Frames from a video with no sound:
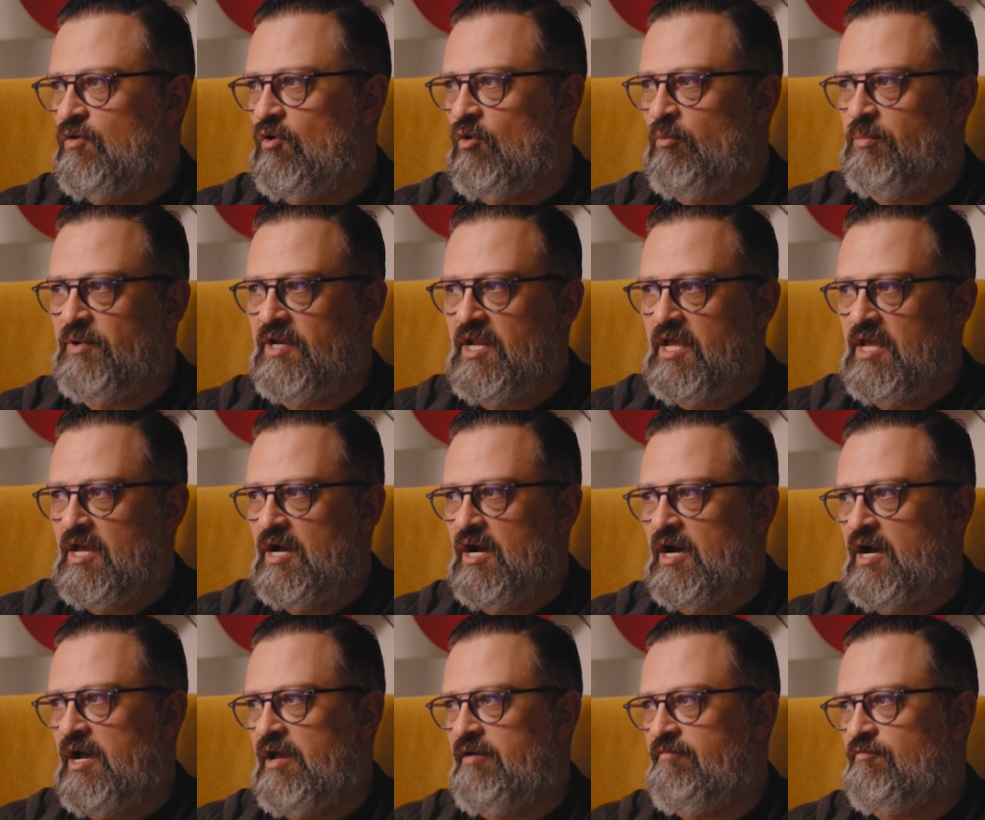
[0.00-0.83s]

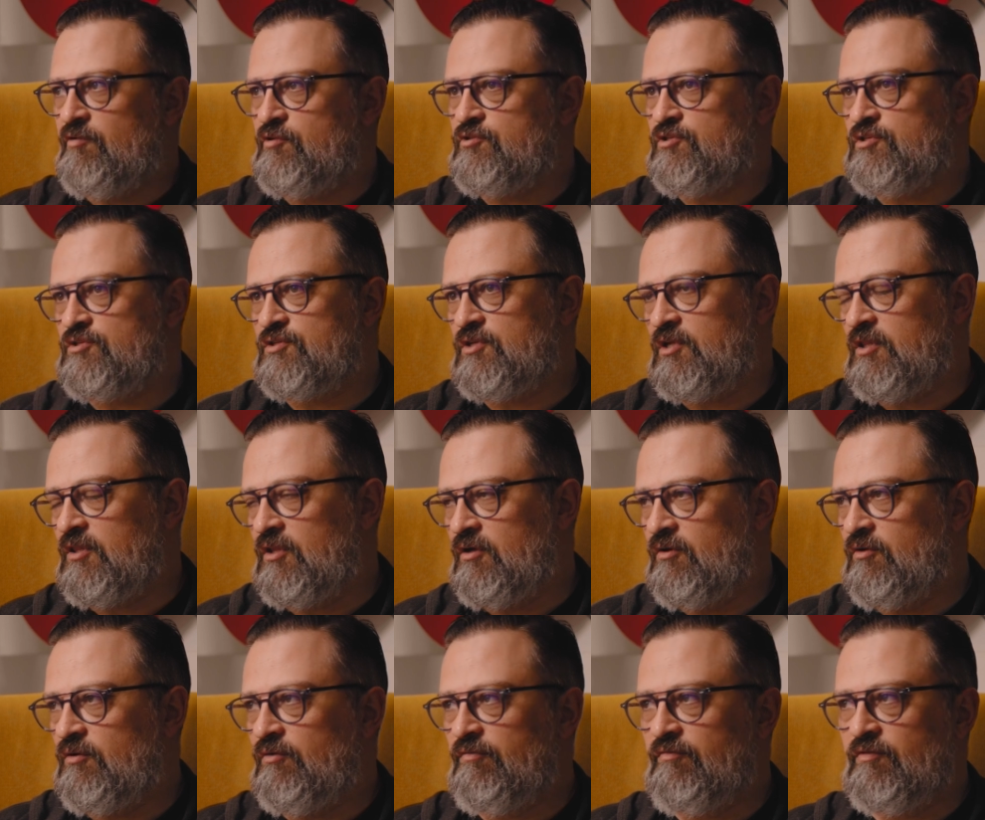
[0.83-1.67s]
OpenAI versus
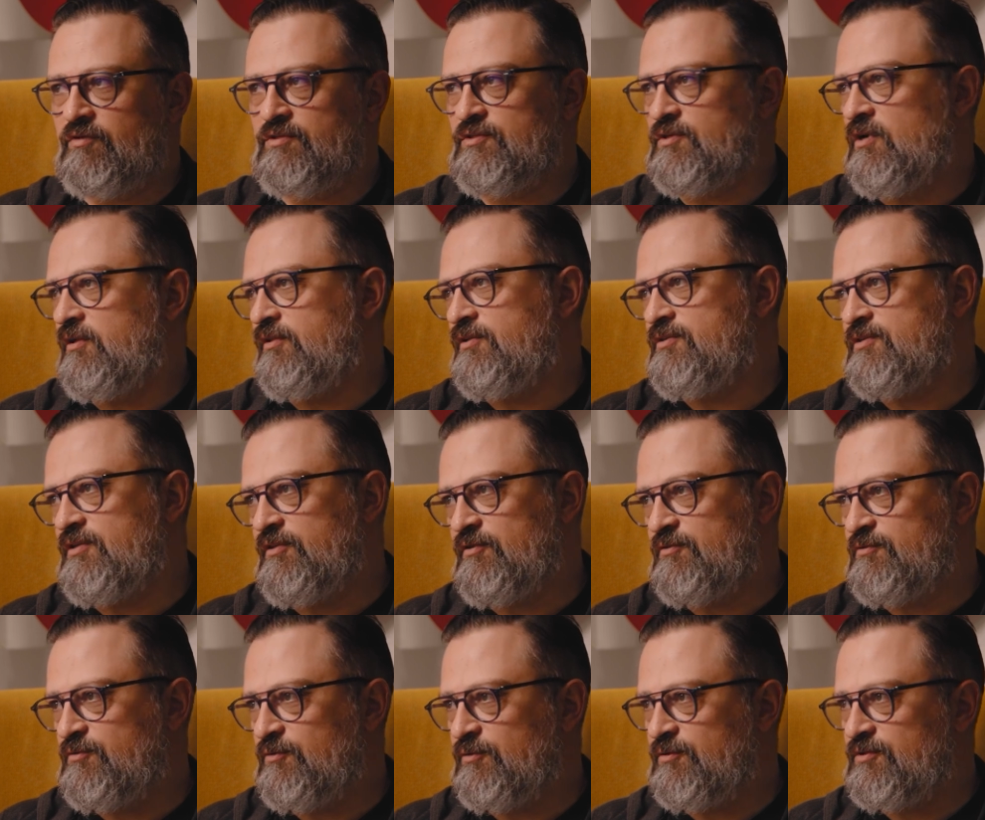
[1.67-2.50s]
Claude versus all these
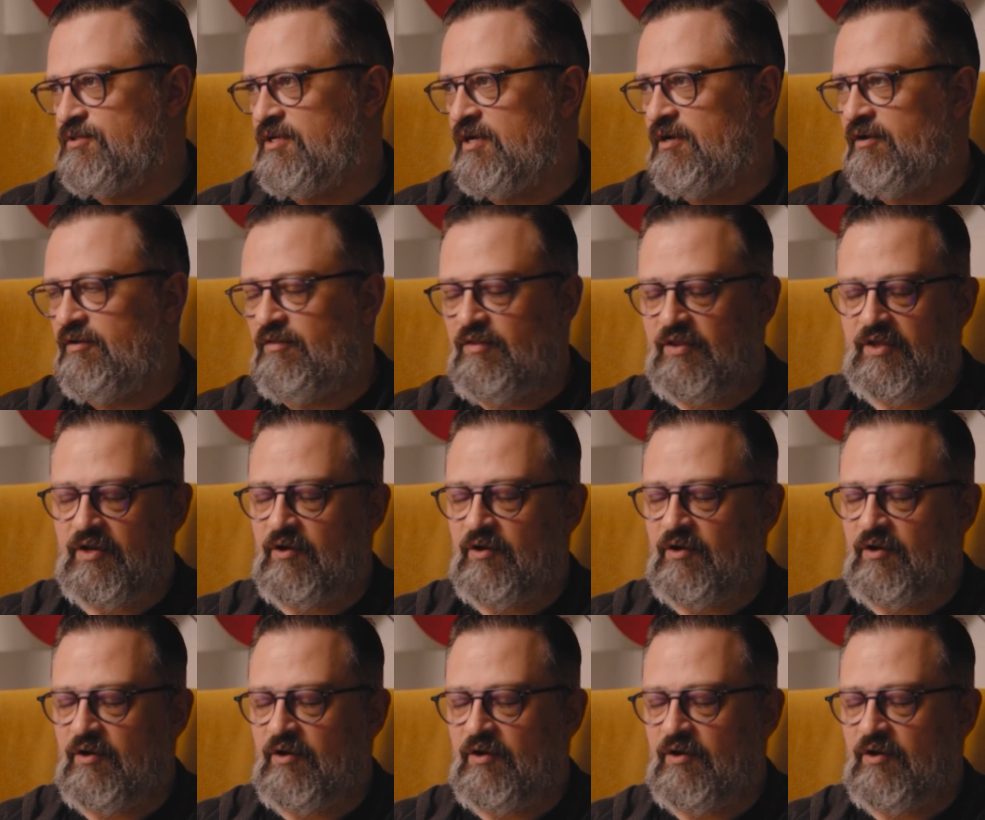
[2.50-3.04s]
other tools that are,